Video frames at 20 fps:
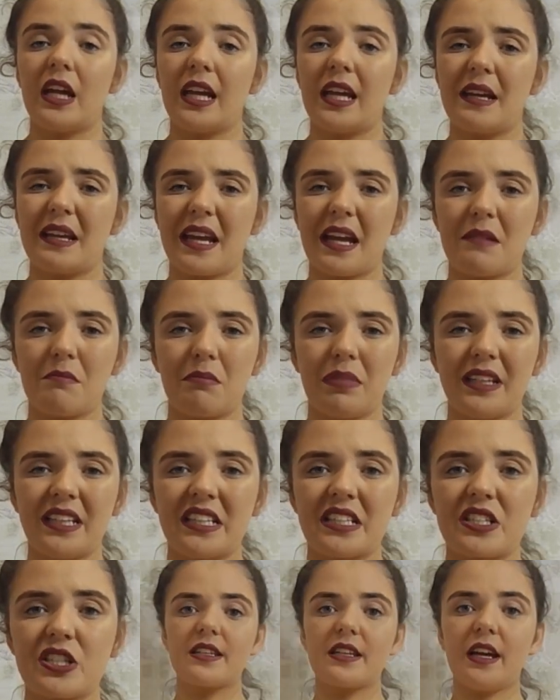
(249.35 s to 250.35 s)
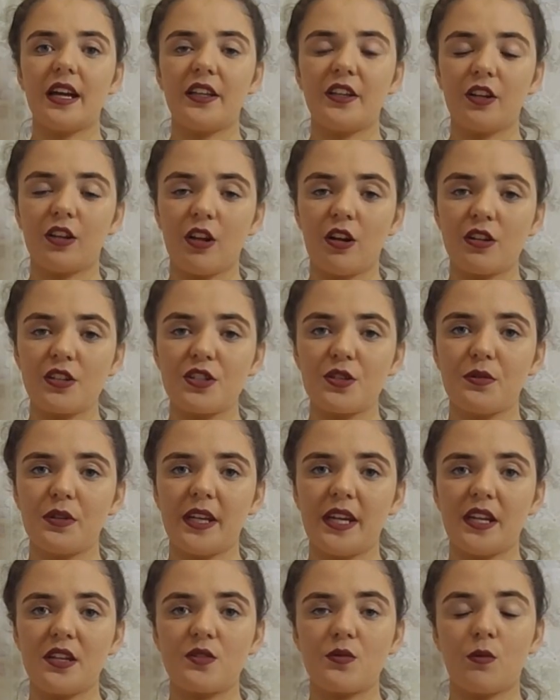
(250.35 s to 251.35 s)
Get bleach. And you'll also
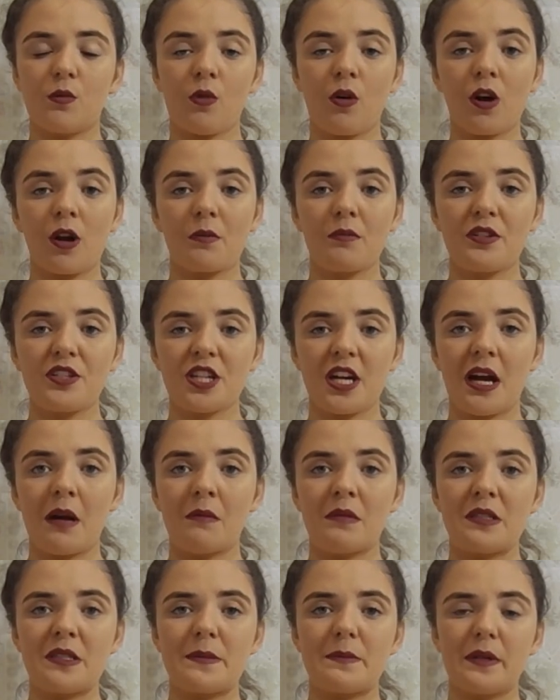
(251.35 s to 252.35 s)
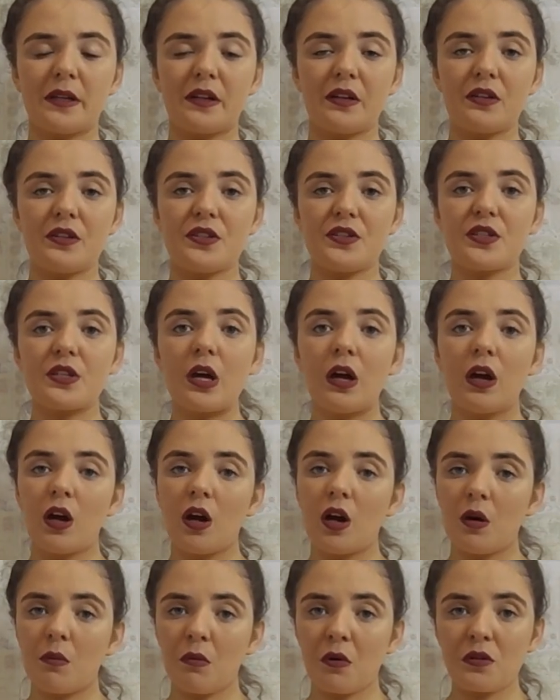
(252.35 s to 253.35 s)
need warm pyjamas, because
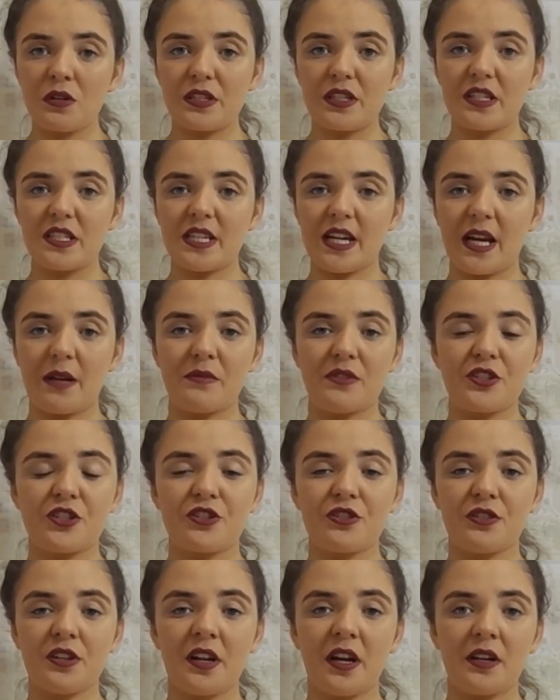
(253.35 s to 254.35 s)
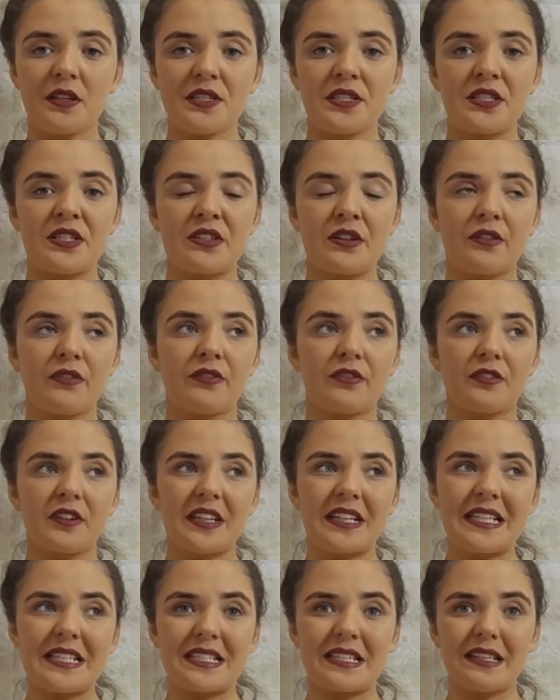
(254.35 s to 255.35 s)
most of the time the student houses are
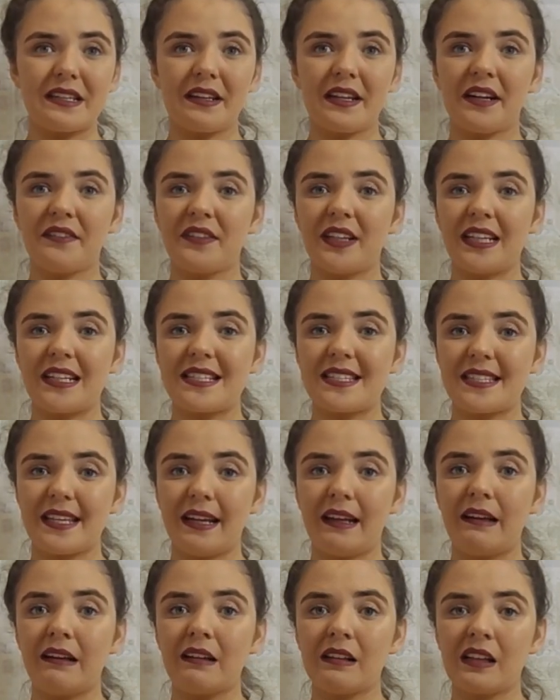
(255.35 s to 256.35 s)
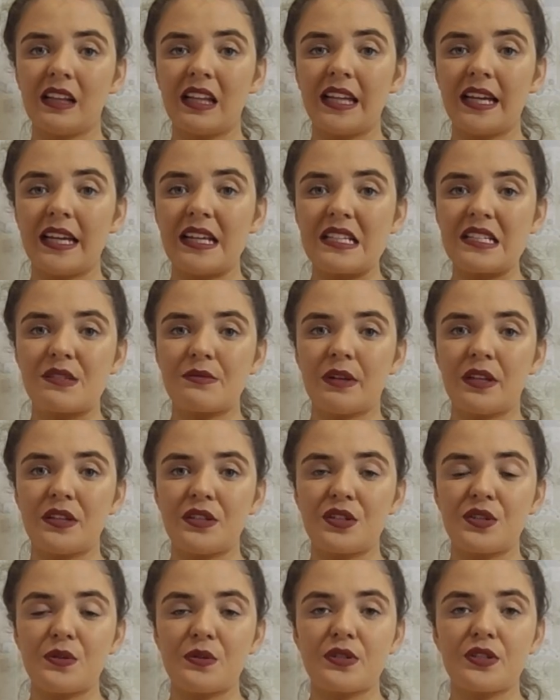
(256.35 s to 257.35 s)
freezing. They'd have like single glazed
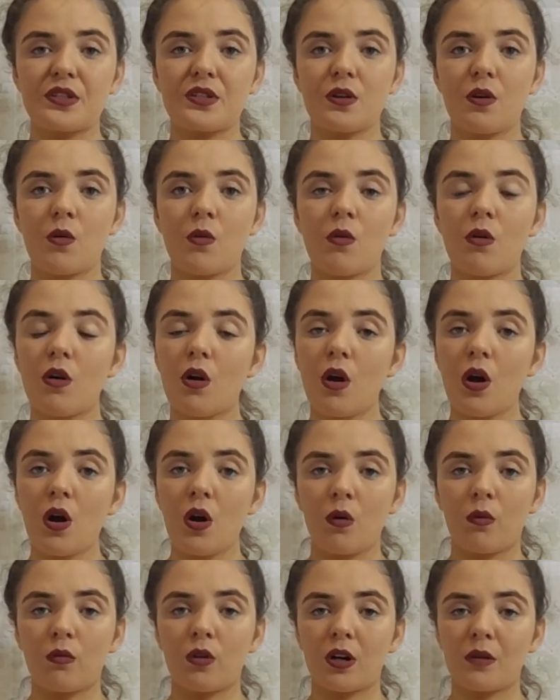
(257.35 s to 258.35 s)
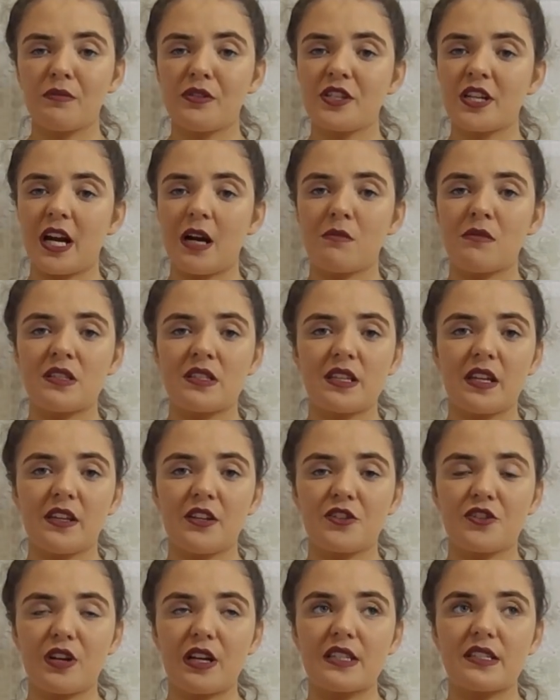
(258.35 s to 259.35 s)
windows, so warm pyjamas and a
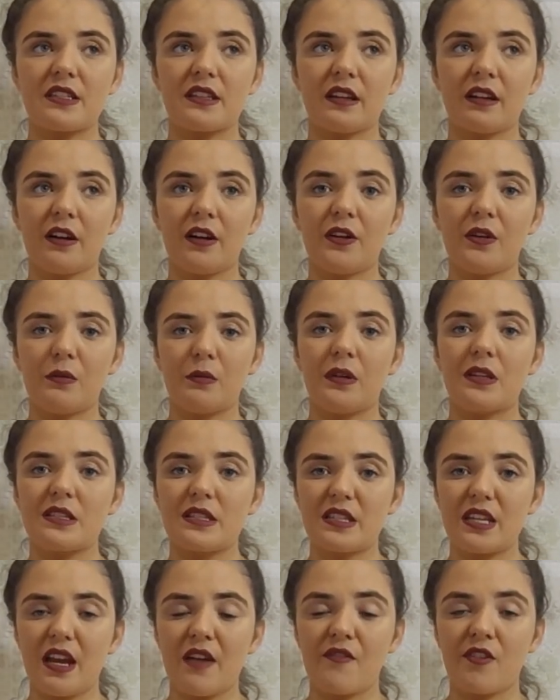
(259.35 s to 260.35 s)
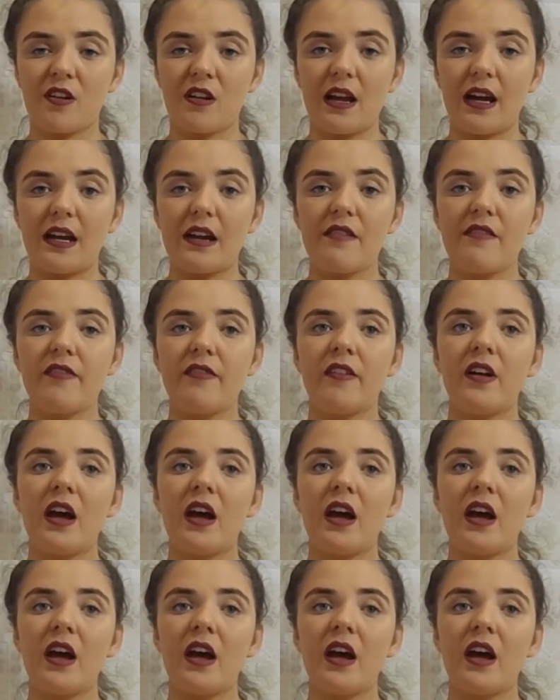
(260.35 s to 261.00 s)
dressing gown will save your life.